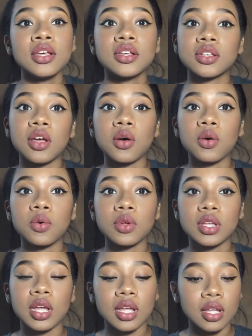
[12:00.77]
So
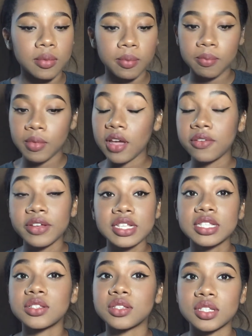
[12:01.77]
my
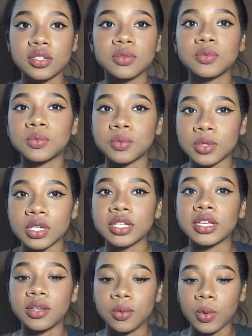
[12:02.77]
face is
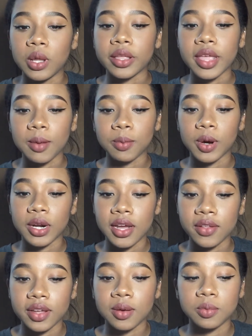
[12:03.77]
really well kept right
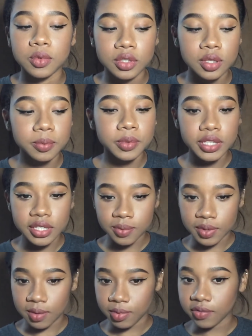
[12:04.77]
now. Like, I'm really pleased
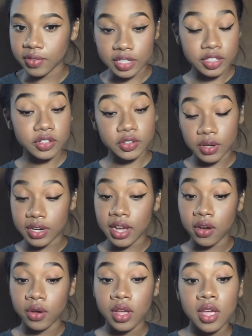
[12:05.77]
with how my face looks right
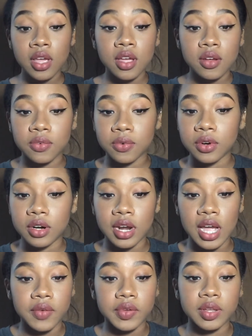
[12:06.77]
now for
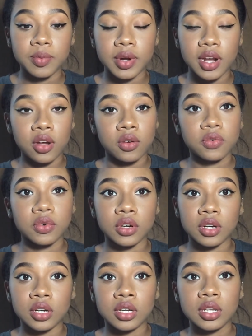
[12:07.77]
having been out
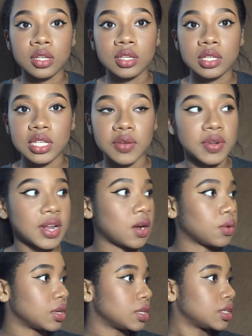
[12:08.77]
for 7
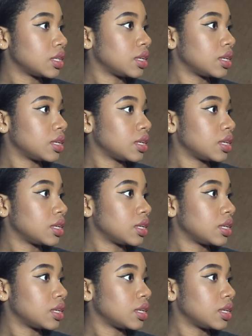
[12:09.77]
hours.